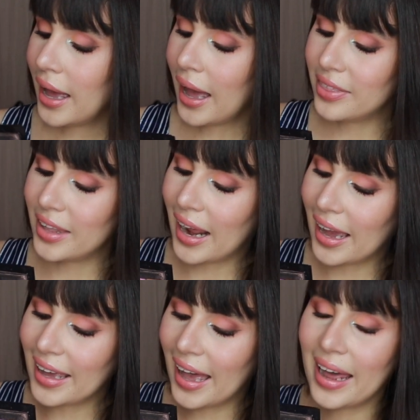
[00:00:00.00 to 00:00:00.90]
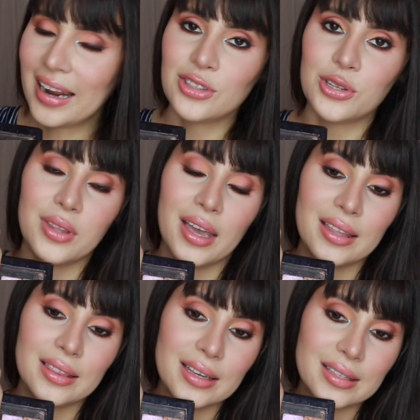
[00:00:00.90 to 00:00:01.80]
And then I added
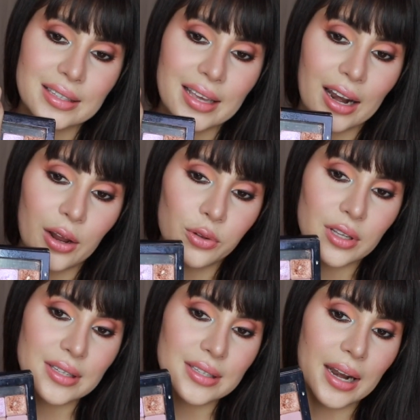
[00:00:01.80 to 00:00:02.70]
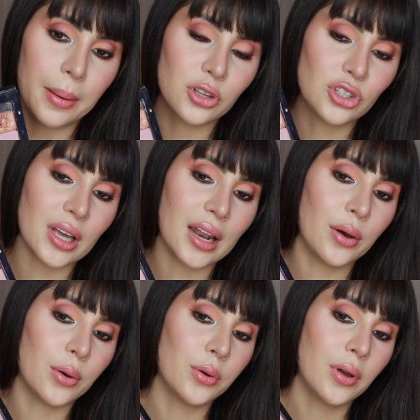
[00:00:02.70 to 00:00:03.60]
today this yellow. This is
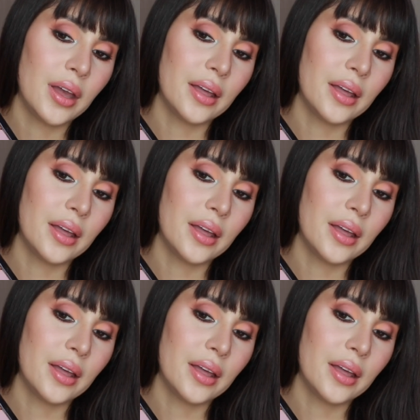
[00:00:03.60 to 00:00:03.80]
Limoncello.